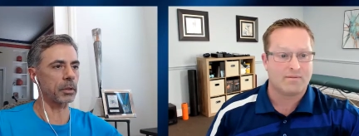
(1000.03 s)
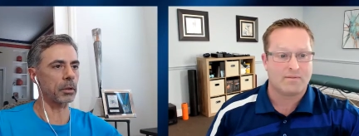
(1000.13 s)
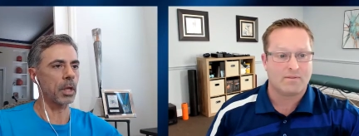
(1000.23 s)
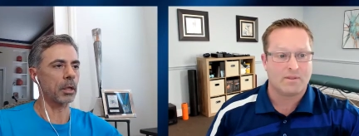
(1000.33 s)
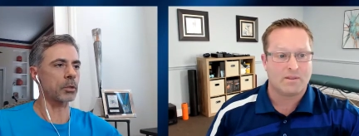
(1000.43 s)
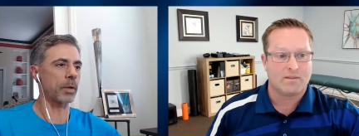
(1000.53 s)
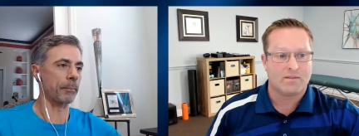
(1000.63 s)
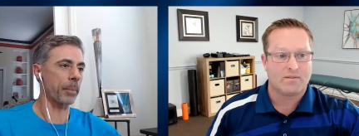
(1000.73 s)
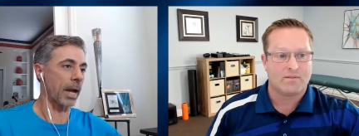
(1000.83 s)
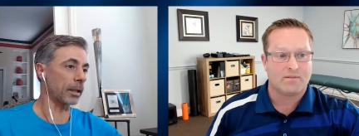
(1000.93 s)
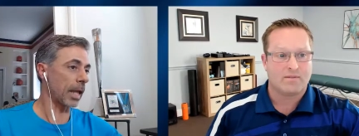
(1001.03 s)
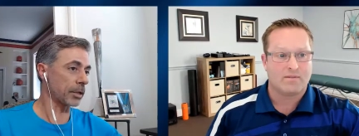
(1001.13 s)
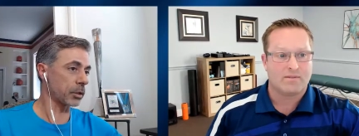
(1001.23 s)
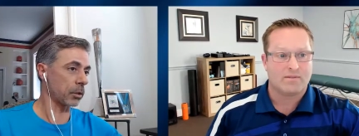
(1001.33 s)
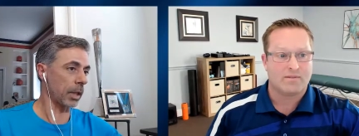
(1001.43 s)
Speaker 1: to your because we have
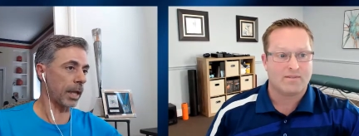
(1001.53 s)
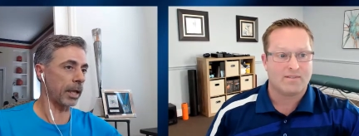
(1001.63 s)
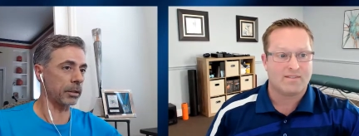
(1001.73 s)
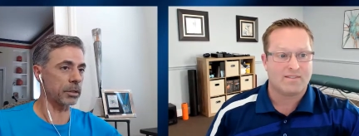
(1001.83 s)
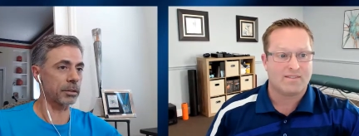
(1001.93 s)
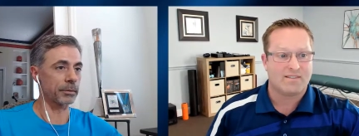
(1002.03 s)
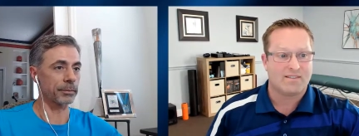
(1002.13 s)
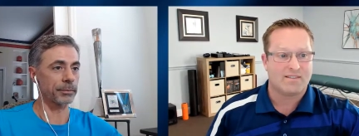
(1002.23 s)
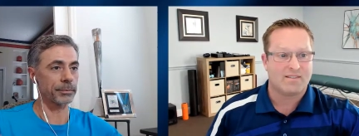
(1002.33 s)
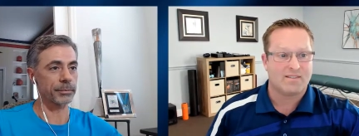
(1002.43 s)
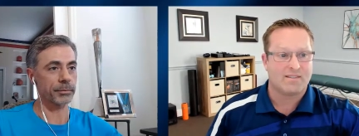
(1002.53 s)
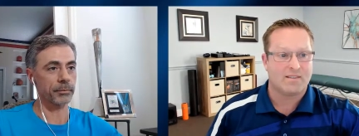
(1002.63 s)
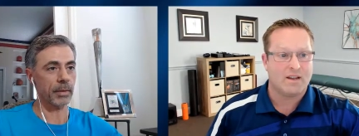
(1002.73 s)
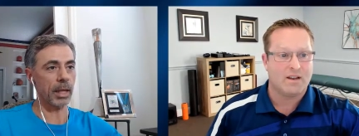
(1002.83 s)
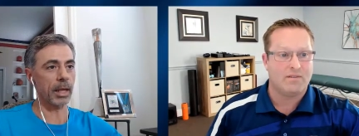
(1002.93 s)
biological age
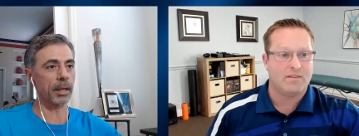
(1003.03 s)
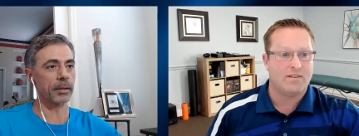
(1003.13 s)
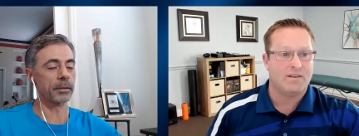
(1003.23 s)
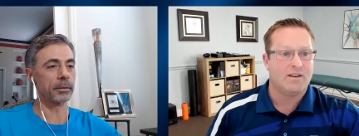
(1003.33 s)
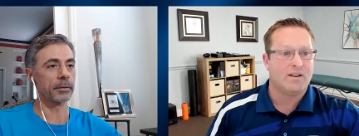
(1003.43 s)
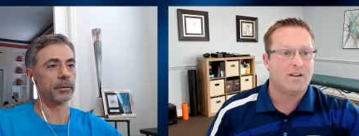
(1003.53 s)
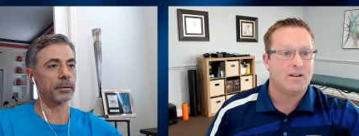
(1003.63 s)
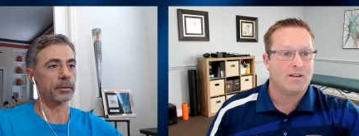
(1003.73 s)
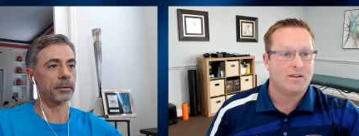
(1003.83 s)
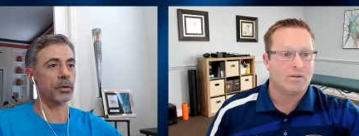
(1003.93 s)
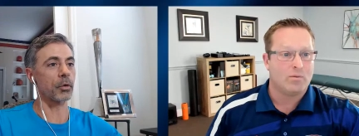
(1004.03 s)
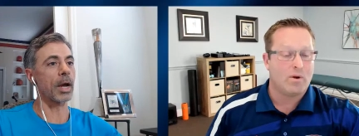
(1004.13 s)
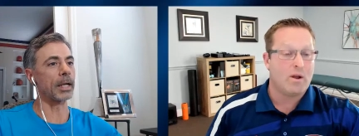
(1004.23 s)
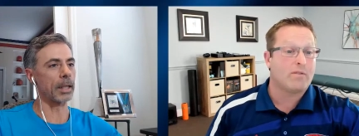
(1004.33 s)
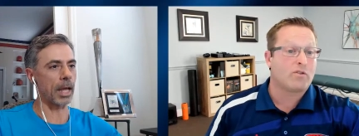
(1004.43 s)
and we
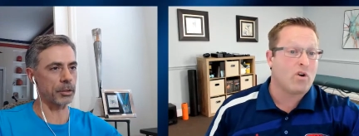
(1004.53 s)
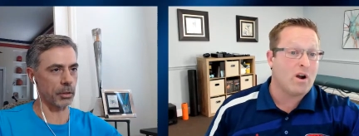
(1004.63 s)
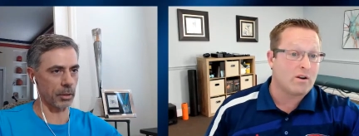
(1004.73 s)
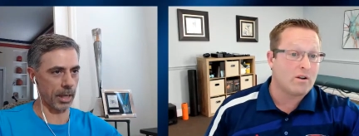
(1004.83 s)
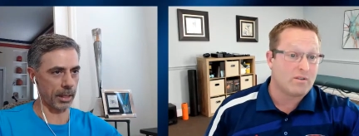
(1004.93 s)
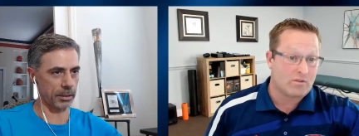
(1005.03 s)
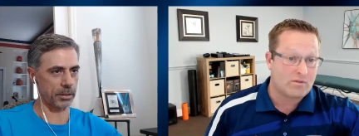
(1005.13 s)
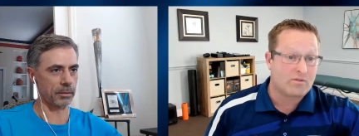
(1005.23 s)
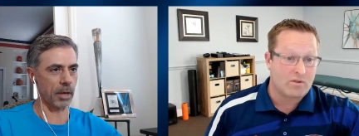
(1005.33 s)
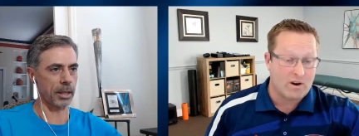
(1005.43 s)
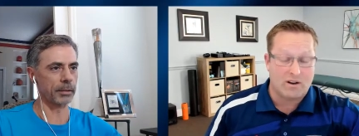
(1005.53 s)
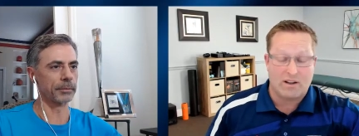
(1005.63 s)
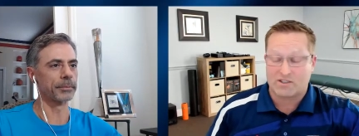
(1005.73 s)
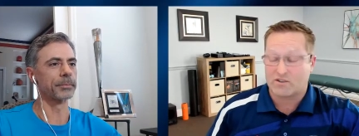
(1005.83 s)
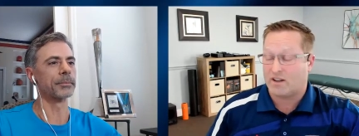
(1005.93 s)
chronological have, age,
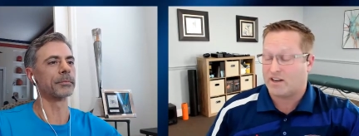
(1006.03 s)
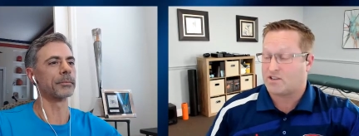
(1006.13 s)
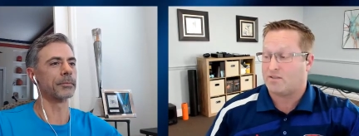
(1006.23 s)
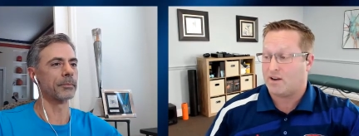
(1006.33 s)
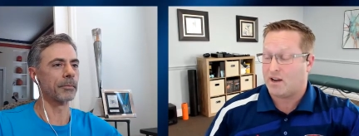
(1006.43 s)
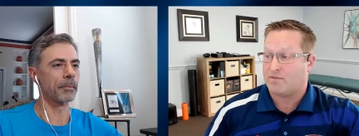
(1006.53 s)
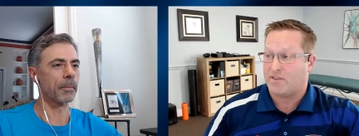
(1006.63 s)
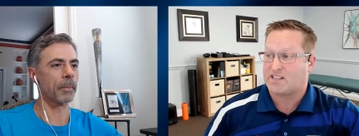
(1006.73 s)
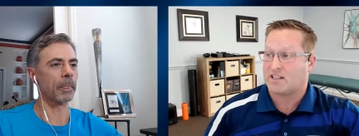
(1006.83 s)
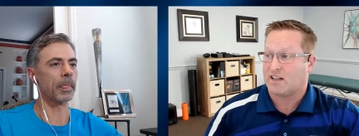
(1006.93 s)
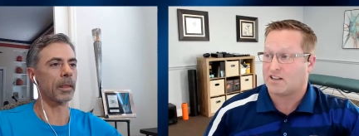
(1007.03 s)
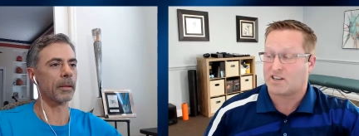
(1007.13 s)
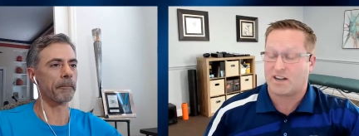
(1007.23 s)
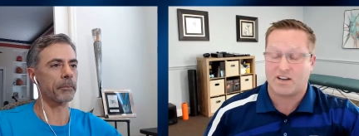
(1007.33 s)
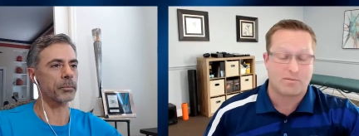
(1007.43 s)
chronological
Speaker 2: right? age, and, and, physiologic
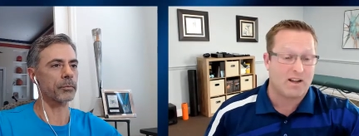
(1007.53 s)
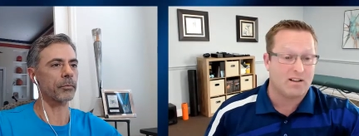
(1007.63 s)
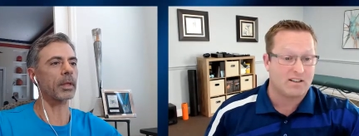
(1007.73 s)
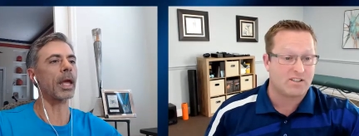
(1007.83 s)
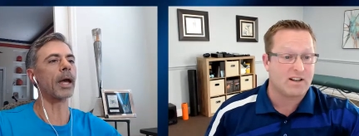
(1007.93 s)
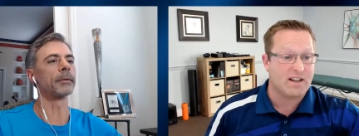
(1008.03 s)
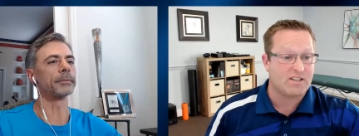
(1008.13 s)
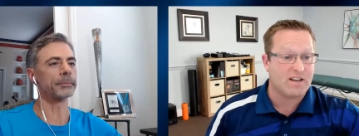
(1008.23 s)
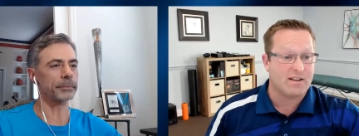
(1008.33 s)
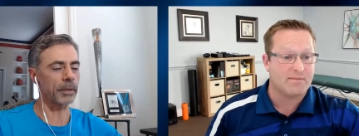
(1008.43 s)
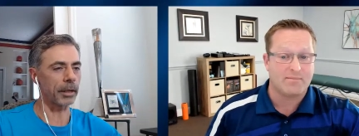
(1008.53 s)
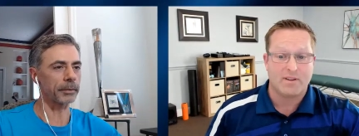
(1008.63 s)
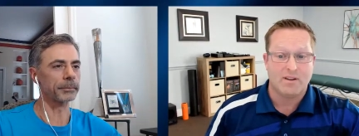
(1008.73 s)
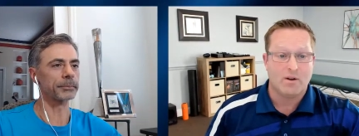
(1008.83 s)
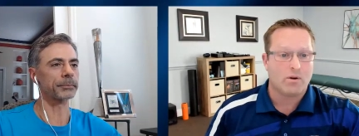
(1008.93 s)
age or biological yeah, age. Yeah,
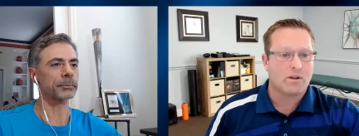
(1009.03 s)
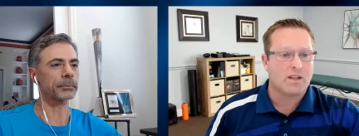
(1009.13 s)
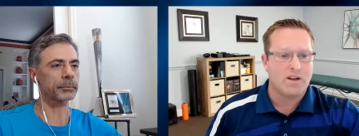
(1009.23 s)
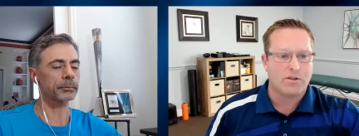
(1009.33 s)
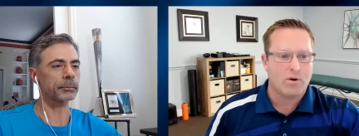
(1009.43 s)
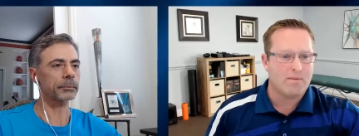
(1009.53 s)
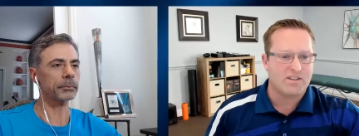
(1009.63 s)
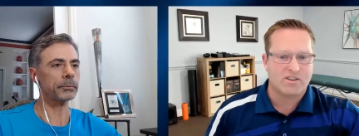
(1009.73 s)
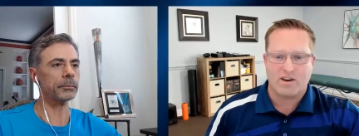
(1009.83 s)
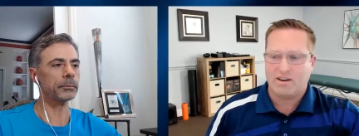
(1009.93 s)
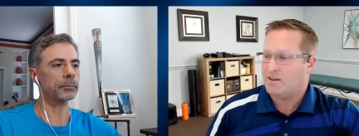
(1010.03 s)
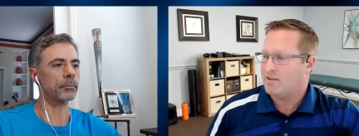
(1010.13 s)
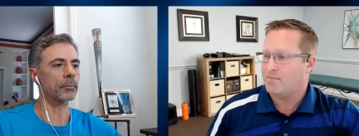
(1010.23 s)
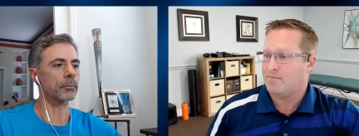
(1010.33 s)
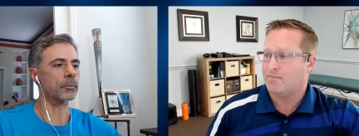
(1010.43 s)
right. Can you throw up my screen?
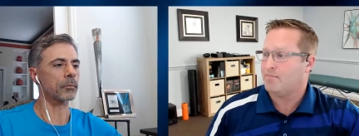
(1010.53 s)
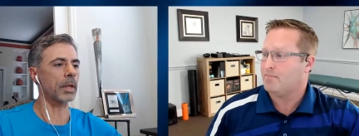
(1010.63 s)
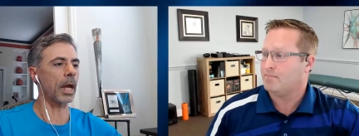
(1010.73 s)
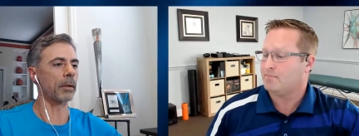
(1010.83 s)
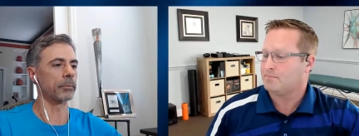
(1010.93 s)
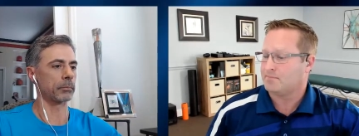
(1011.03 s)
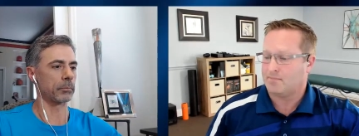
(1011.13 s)
Speaker 1: Yeah.